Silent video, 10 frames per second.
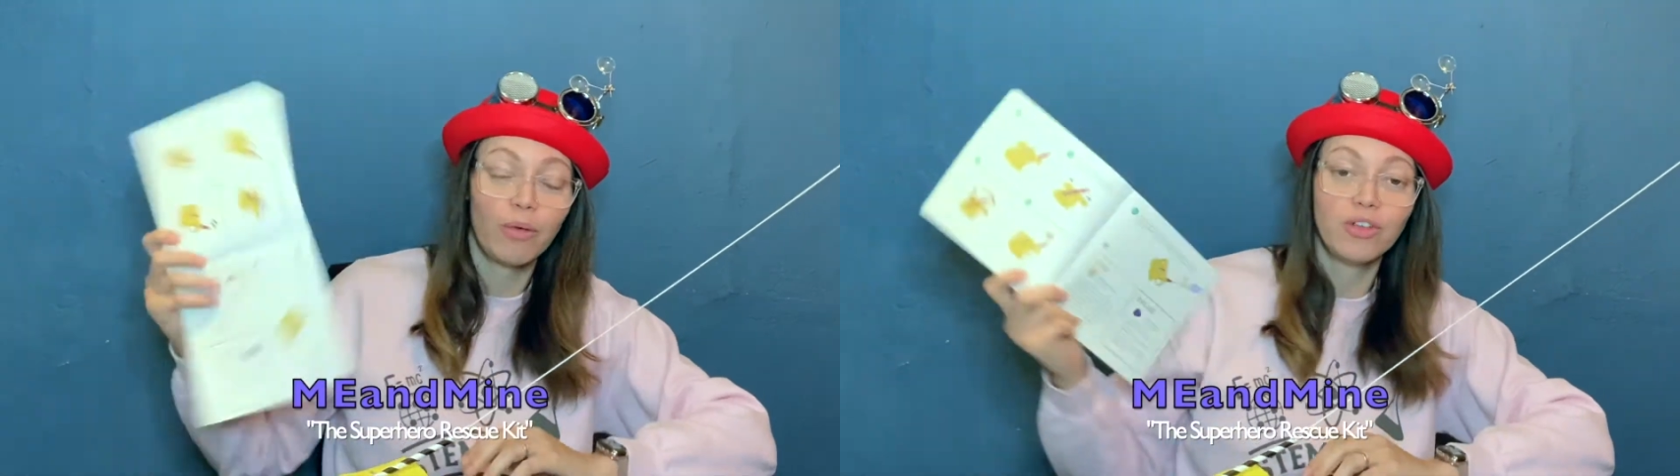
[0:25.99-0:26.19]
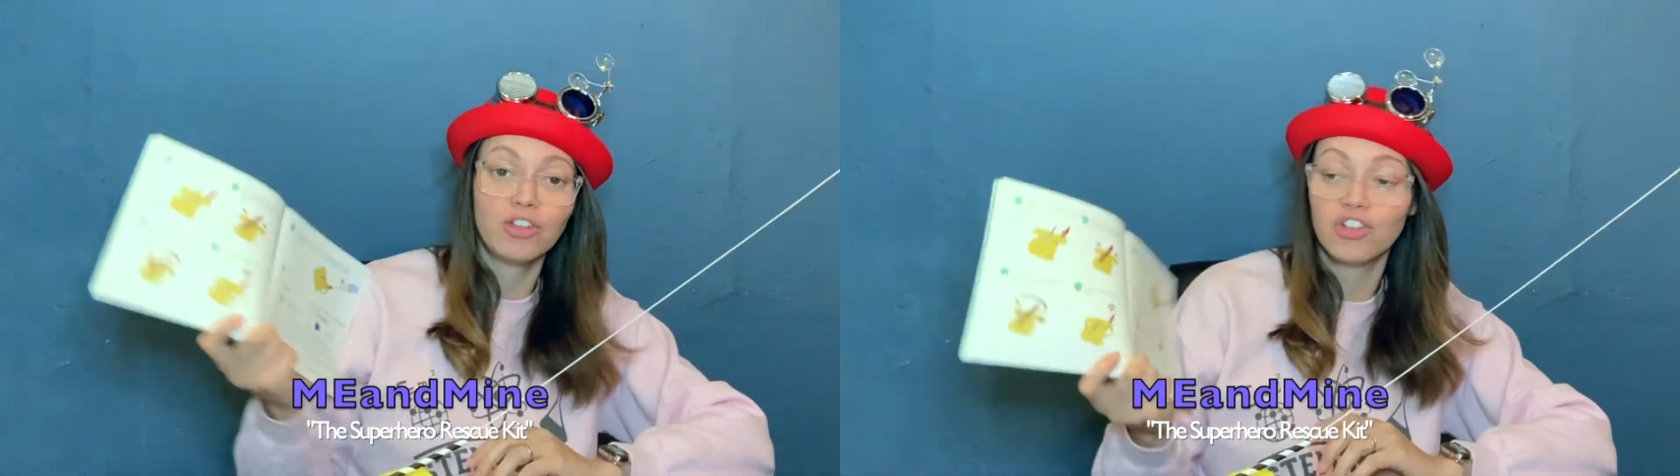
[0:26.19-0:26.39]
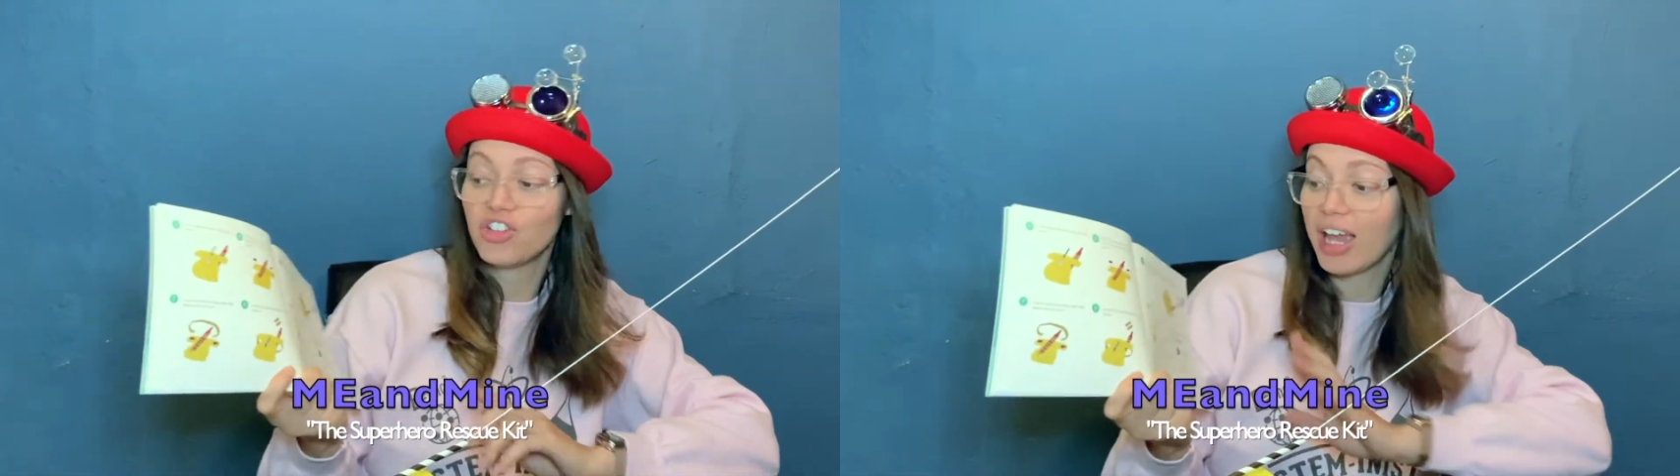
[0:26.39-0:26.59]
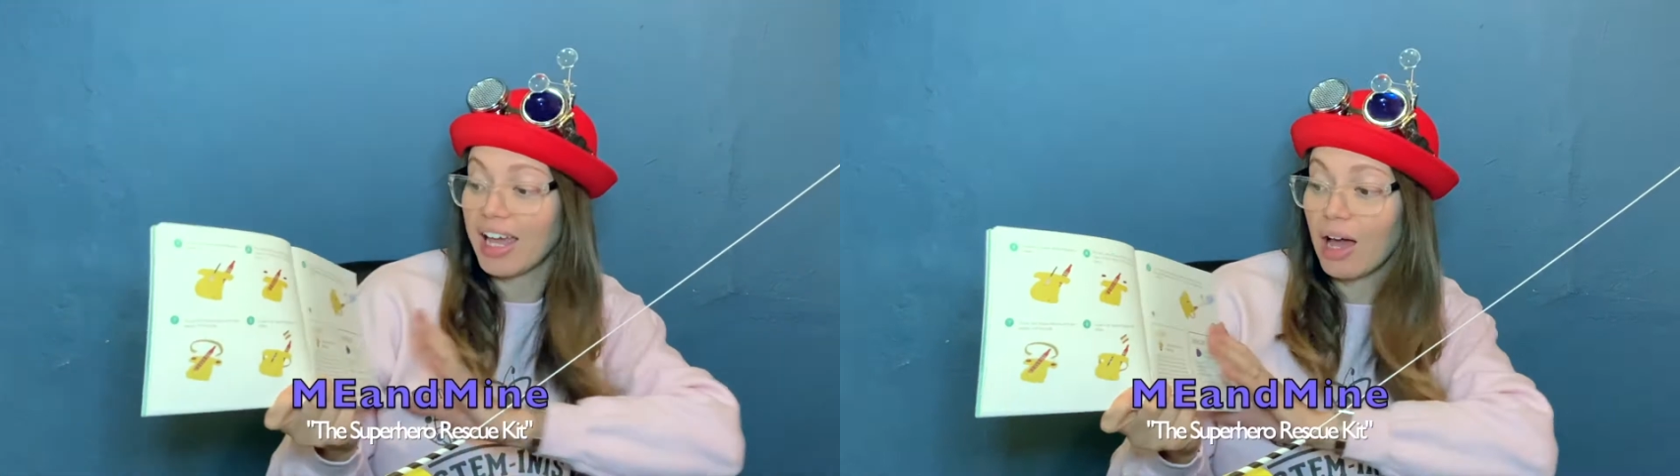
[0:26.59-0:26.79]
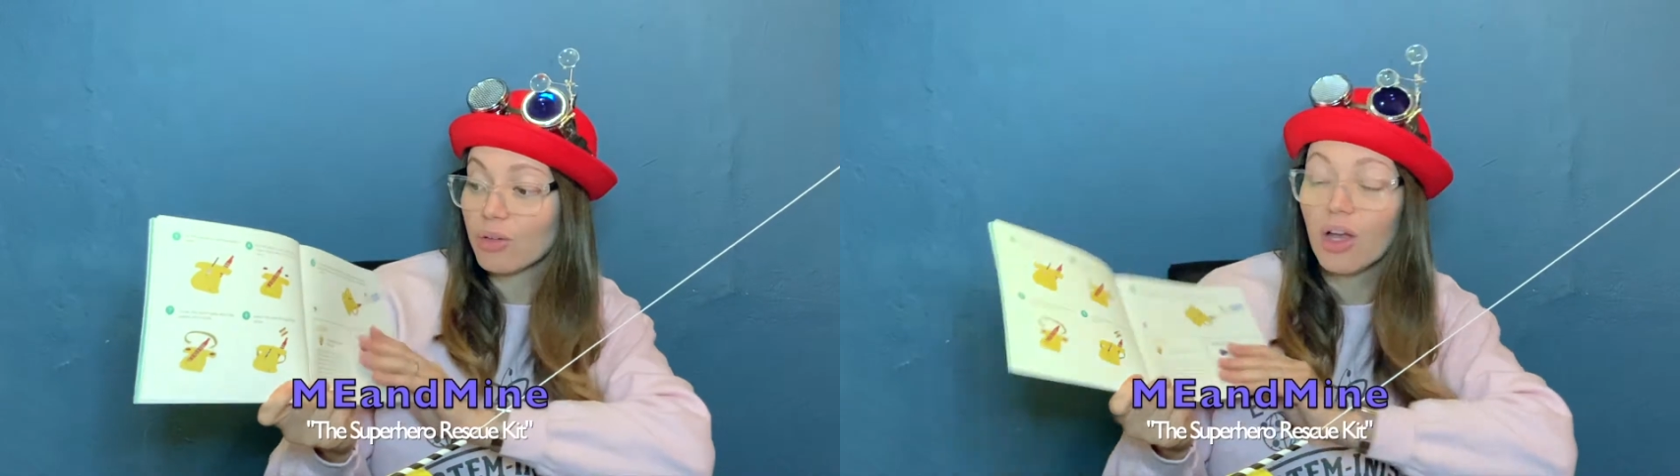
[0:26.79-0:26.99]
You just check
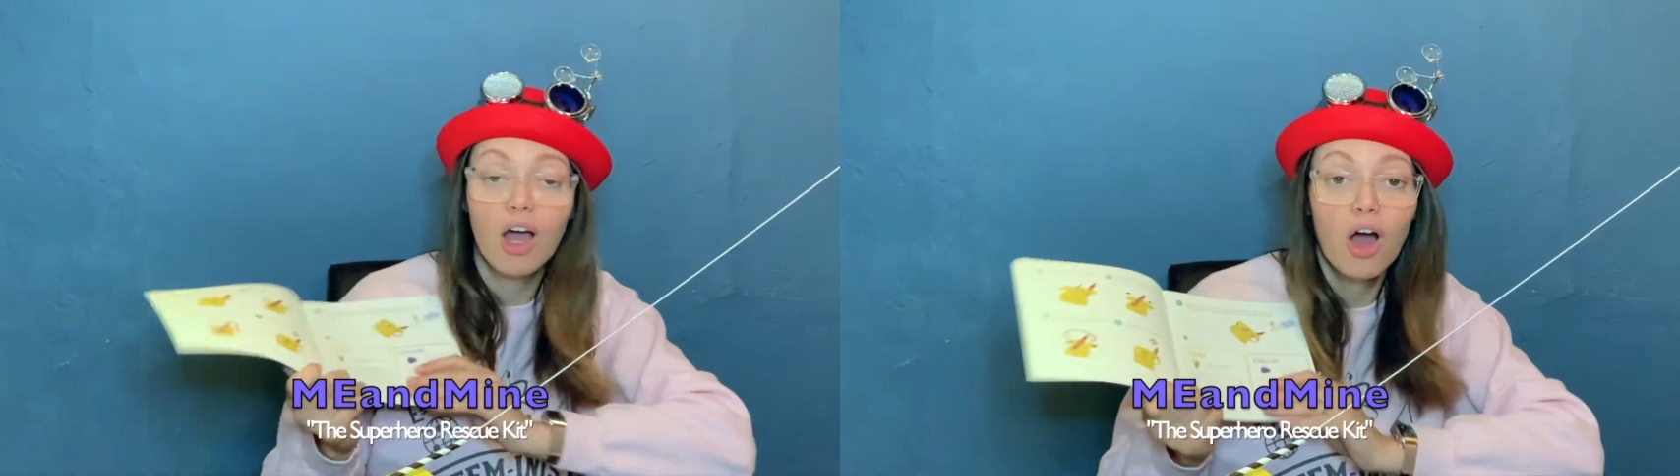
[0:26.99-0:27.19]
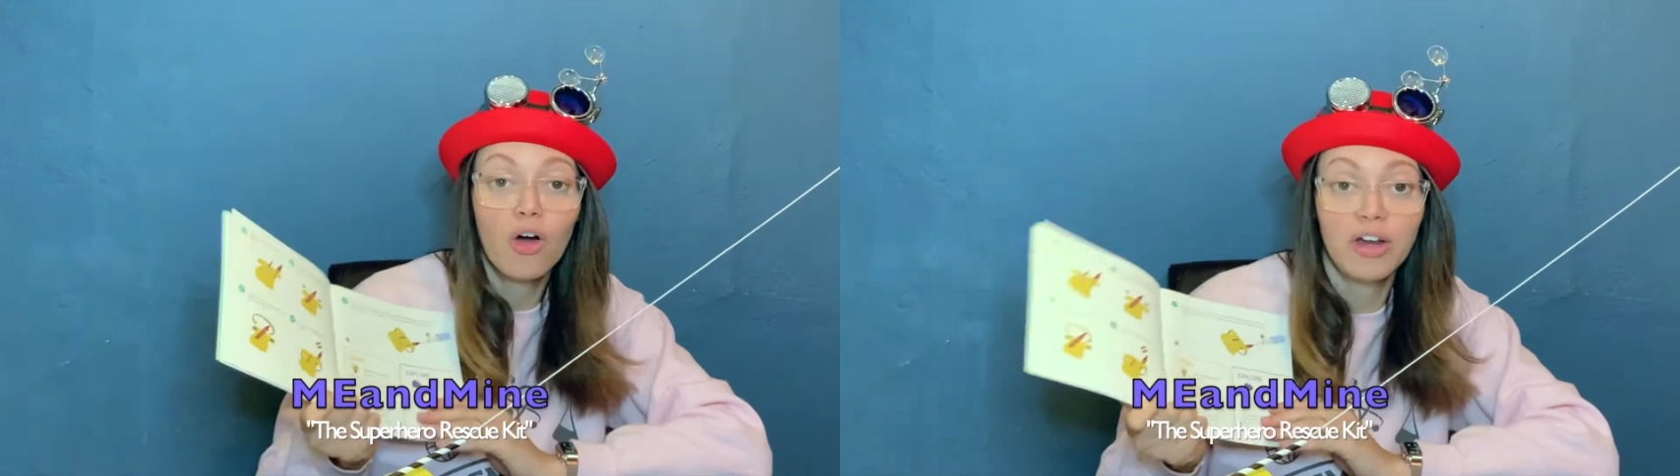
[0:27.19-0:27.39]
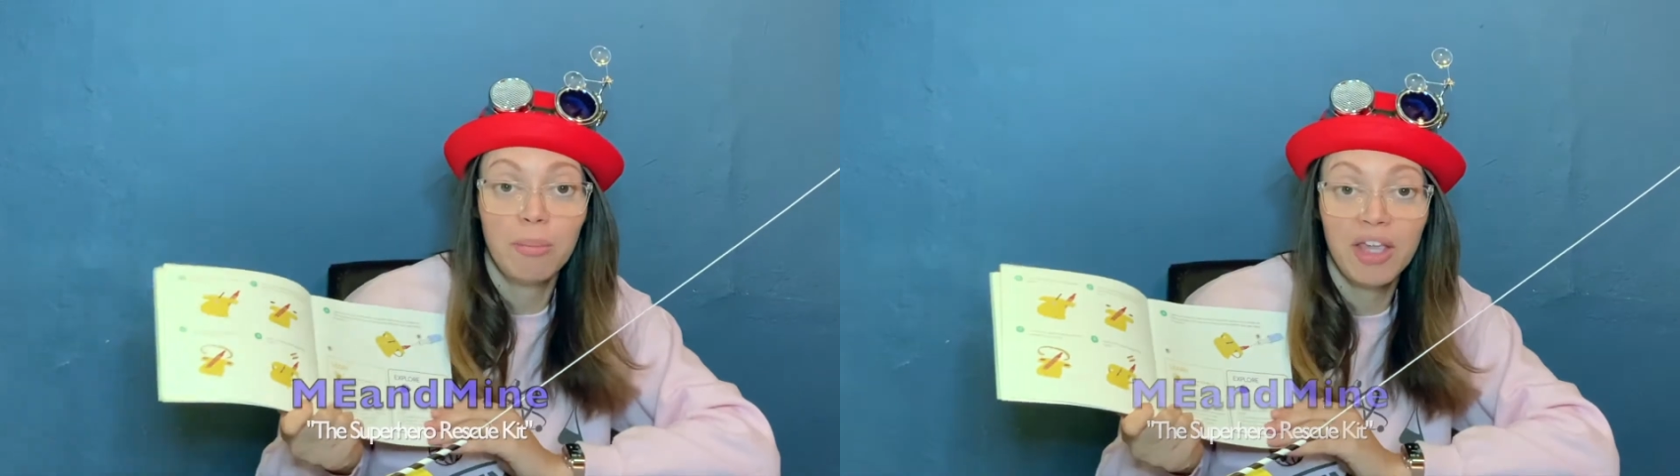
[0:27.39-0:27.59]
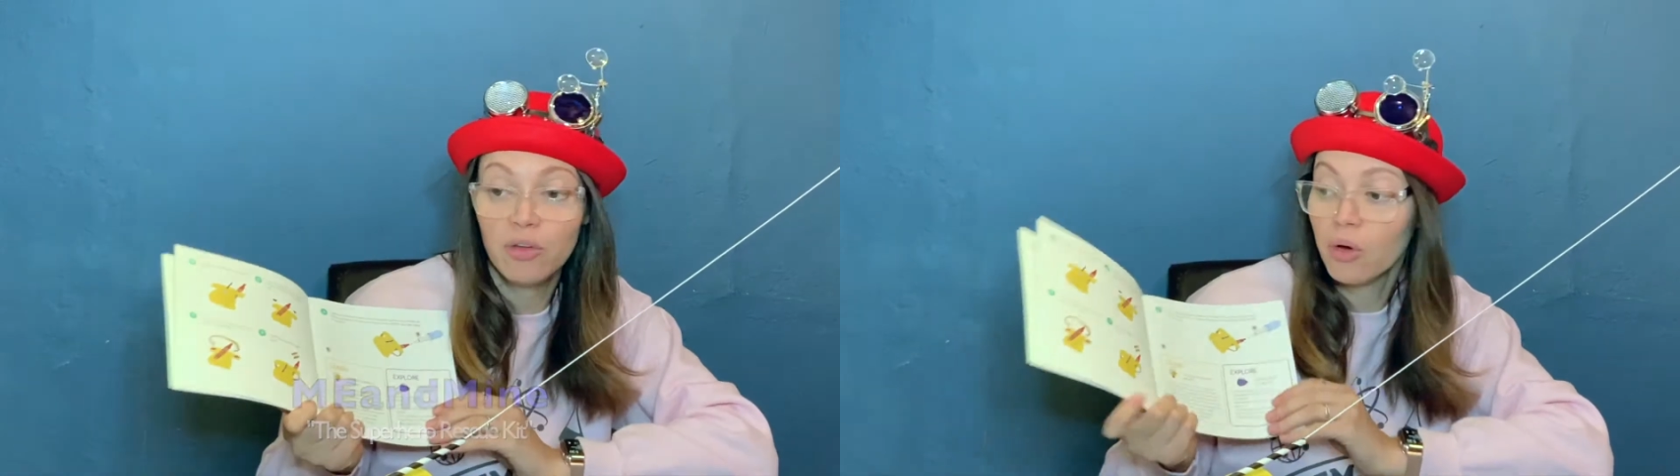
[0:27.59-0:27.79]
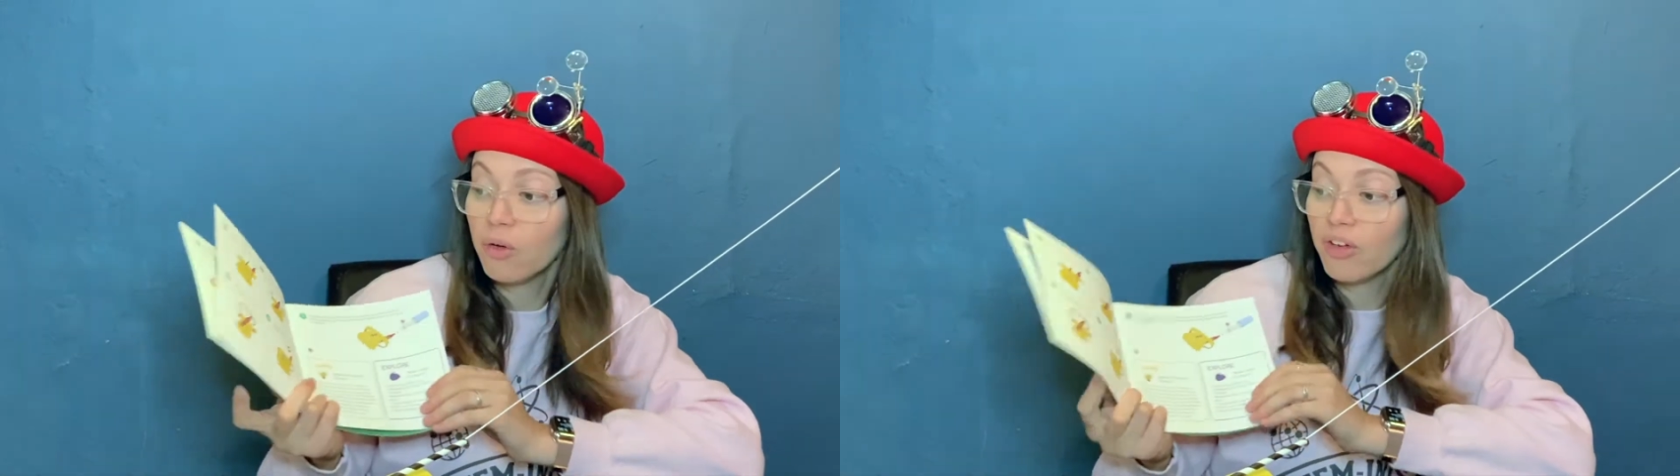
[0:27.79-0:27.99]
it out on the
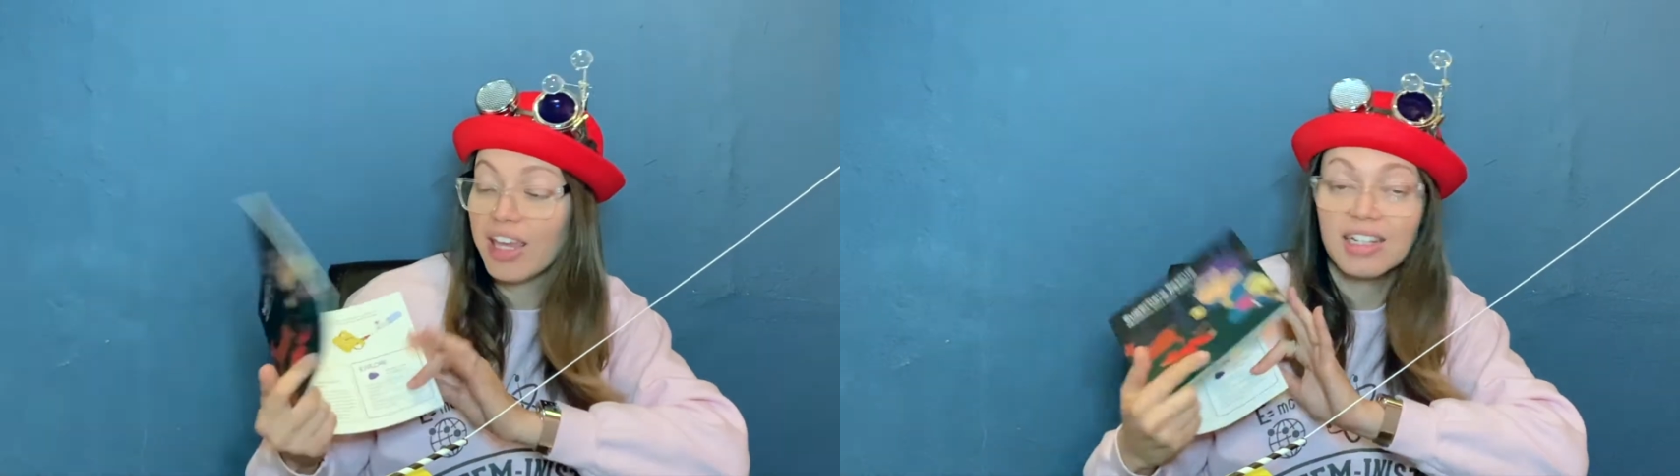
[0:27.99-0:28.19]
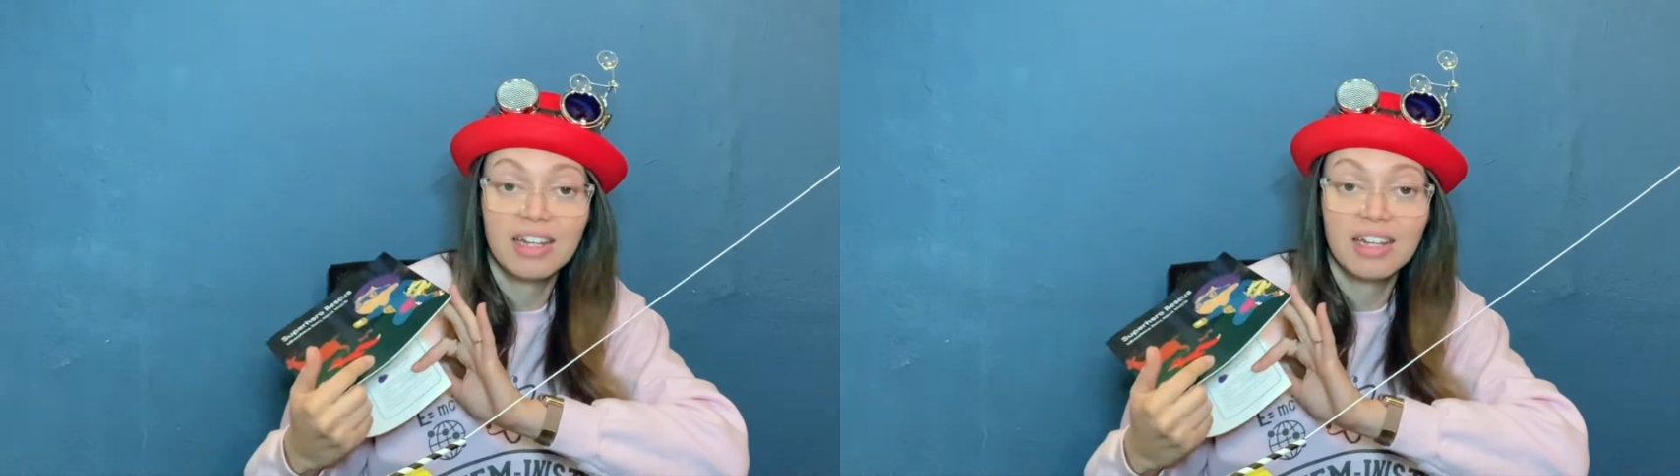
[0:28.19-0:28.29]
menu over here.